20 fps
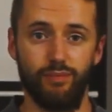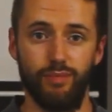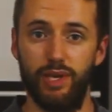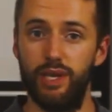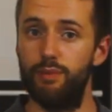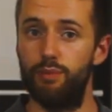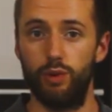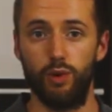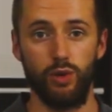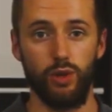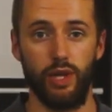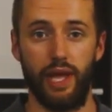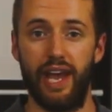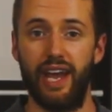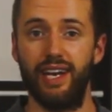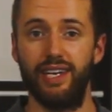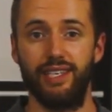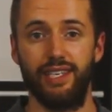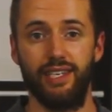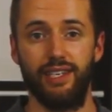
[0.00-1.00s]
people
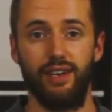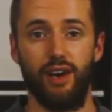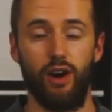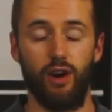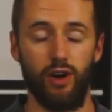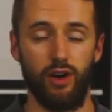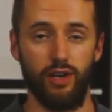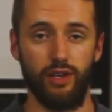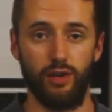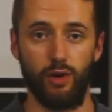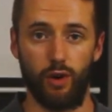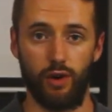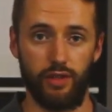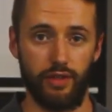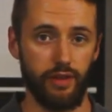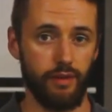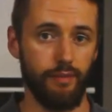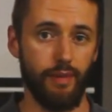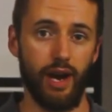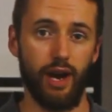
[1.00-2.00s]
landed on
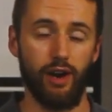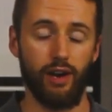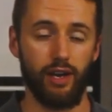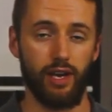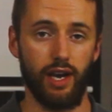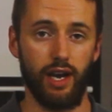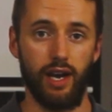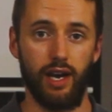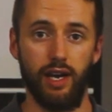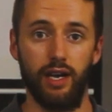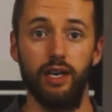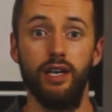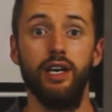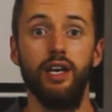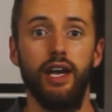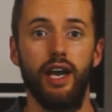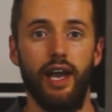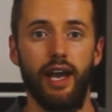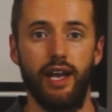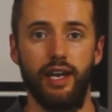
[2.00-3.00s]
North America
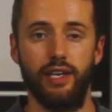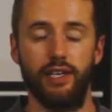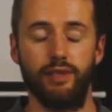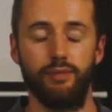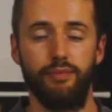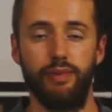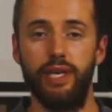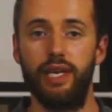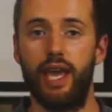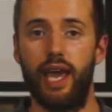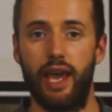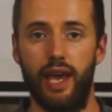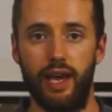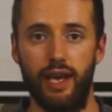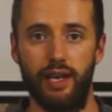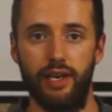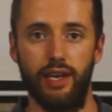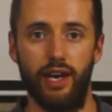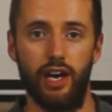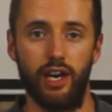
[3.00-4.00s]
and
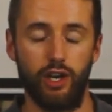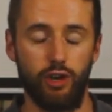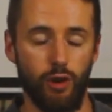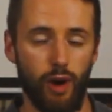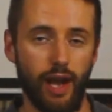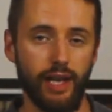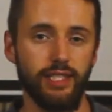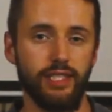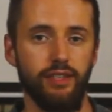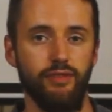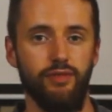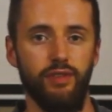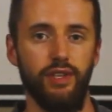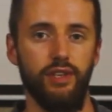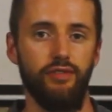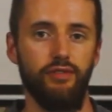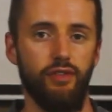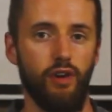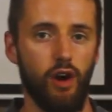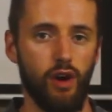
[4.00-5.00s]
began
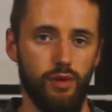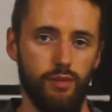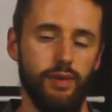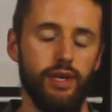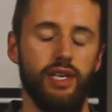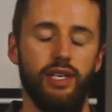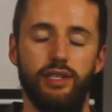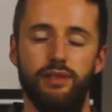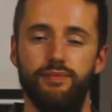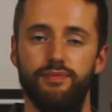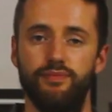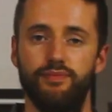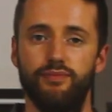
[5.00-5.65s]
aggressively farming.